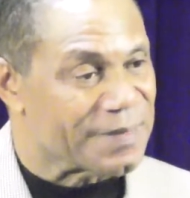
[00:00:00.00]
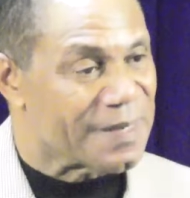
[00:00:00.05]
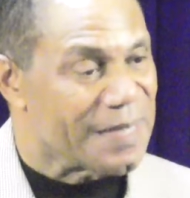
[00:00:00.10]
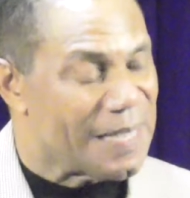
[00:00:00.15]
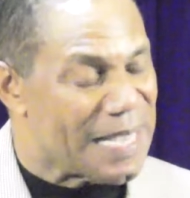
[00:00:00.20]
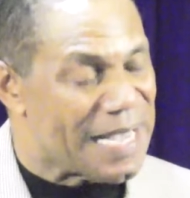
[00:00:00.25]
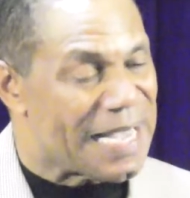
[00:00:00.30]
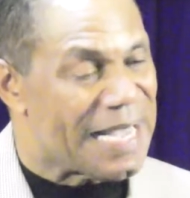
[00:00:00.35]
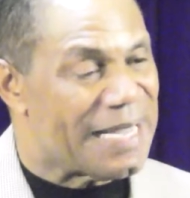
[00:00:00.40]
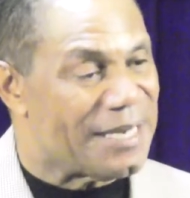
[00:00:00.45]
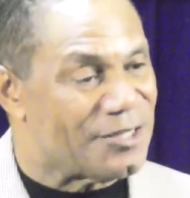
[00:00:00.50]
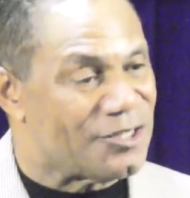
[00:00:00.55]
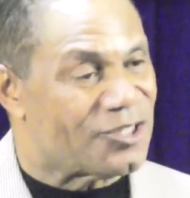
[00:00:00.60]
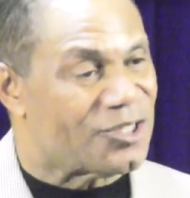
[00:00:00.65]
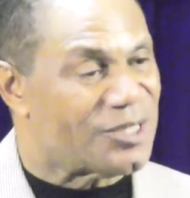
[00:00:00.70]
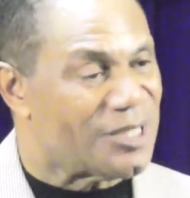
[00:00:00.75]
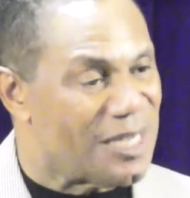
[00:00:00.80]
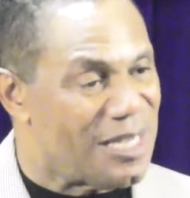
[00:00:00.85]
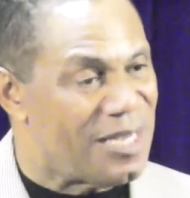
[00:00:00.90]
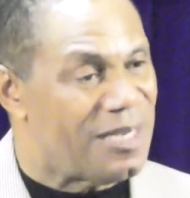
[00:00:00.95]
and
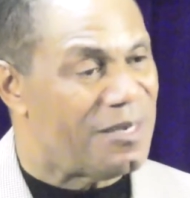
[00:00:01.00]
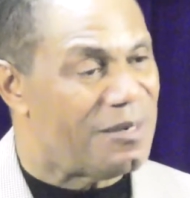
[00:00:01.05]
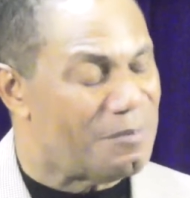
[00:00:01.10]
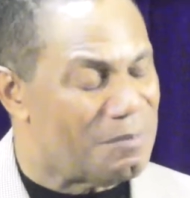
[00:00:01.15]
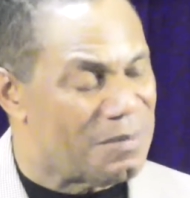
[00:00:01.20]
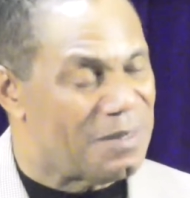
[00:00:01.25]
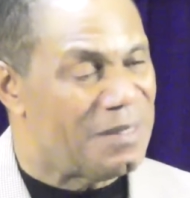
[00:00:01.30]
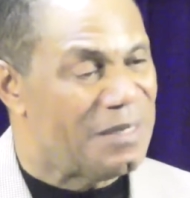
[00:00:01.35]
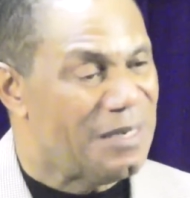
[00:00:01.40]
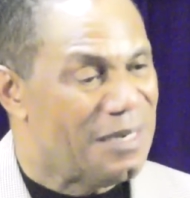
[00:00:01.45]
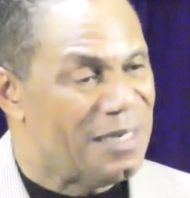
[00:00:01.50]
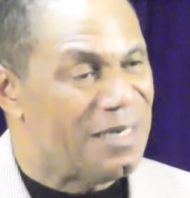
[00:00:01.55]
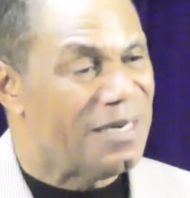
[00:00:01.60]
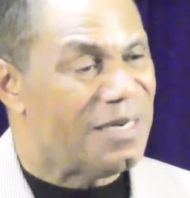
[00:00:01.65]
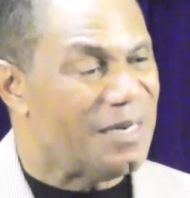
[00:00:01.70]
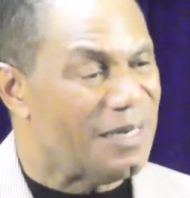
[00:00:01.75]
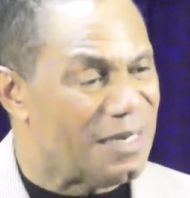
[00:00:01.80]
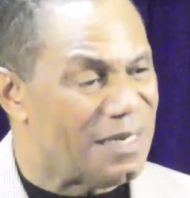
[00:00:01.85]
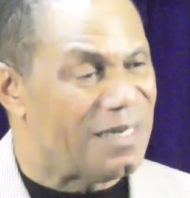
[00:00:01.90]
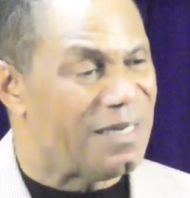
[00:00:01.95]
some
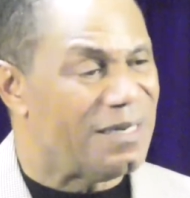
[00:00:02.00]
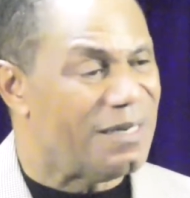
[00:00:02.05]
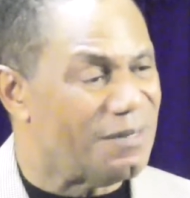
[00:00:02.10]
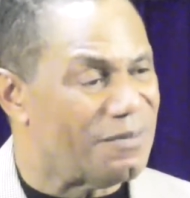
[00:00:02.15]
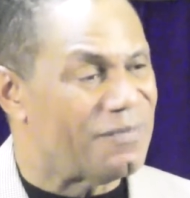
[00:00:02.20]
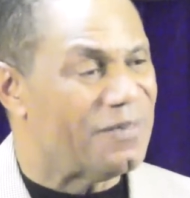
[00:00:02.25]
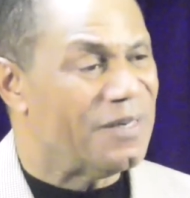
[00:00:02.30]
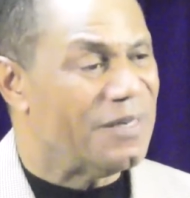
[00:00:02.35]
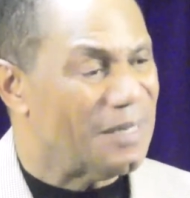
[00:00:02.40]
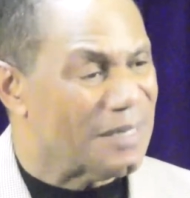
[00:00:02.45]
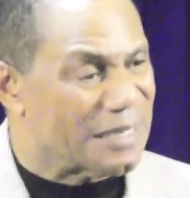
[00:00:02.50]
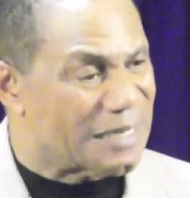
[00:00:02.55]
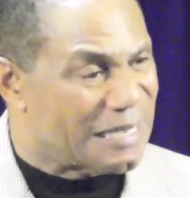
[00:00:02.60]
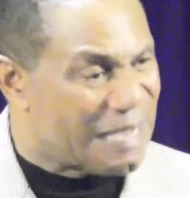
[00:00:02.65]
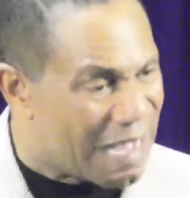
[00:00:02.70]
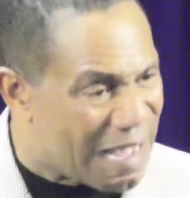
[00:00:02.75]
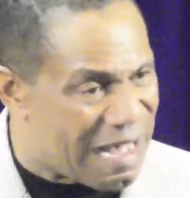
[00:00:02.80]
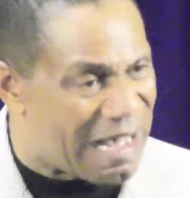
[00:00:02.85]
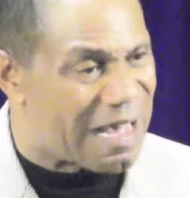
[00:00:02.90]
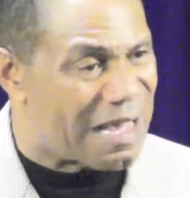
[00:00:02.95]
of
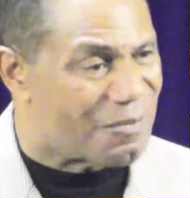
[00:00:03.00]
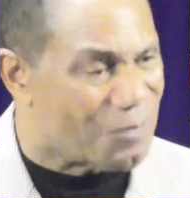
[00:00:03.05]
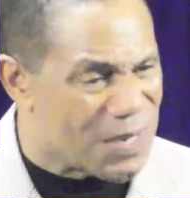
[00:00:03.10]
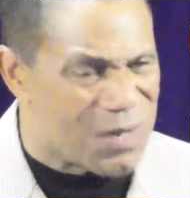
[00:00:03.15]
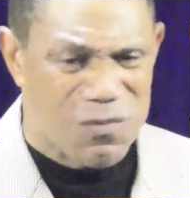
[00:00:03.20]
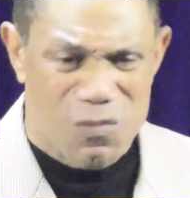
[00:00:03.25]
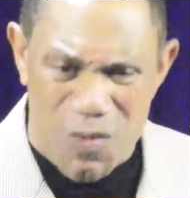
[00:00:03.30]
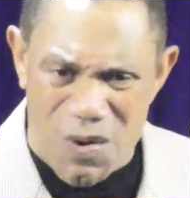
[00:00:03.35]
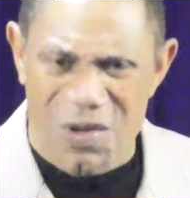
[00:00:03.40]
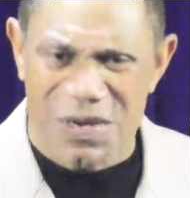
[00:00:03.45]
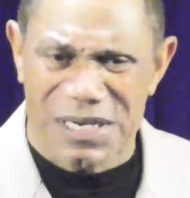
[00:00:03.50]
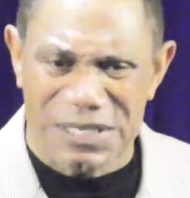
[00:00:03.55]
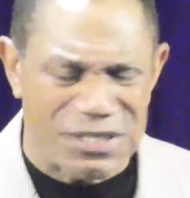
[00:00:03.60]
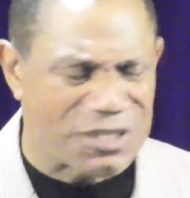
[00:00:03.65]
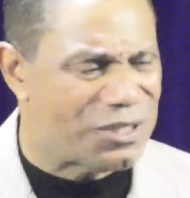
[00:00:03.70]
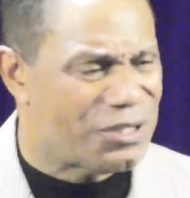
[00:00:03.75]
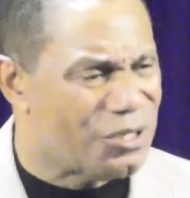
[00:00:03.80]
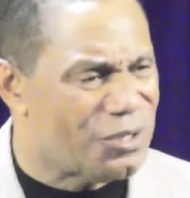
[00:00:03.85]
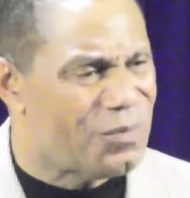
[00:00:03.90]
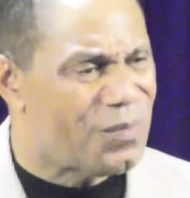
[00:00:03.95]
God. We wanted
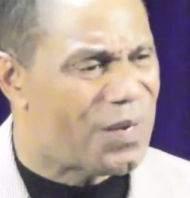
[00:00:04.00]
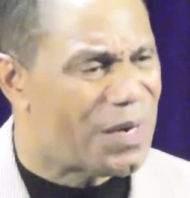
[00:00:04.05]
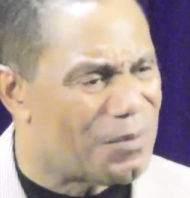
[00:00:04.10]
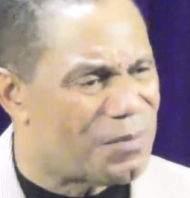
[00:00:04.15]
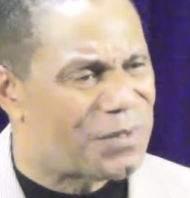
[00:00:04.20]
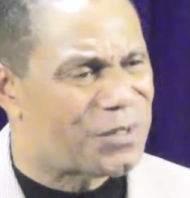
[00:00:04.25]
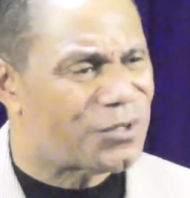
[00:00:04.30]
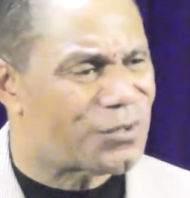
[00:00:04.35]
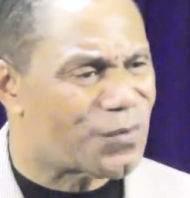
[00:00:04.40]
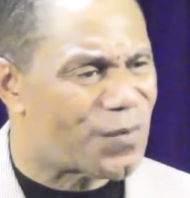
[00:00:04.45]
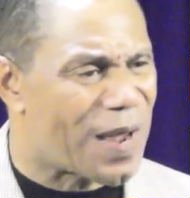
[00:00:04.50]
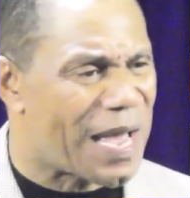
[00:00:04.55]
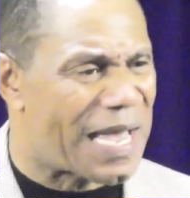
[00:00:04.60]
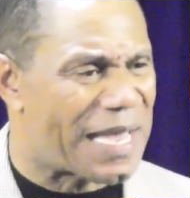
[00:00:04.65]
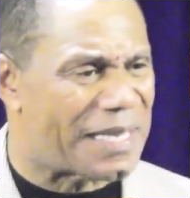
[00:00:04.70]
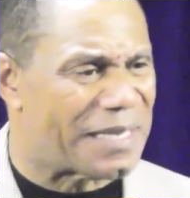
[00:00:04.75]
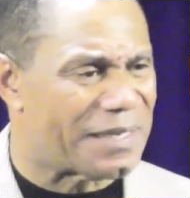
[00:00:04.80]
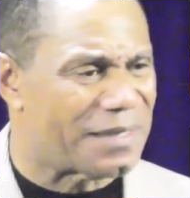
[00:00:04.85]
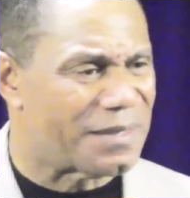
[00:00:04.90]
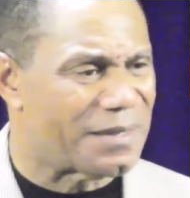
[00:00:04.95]
to do what was right.